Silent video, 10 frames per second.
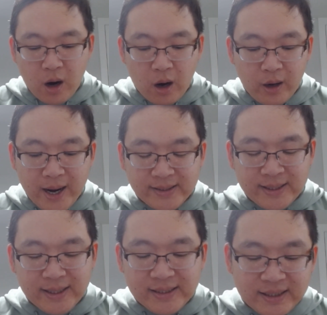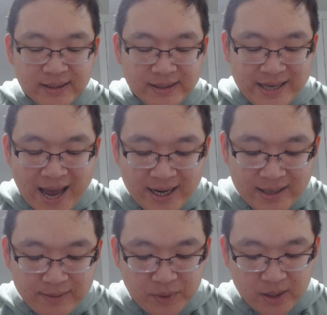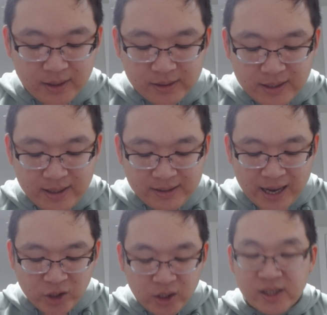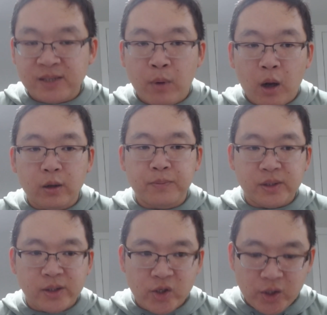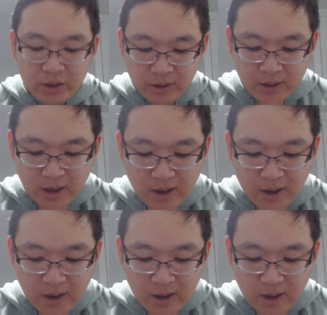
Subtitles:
RS is a good candidate because it's actually a smaller position.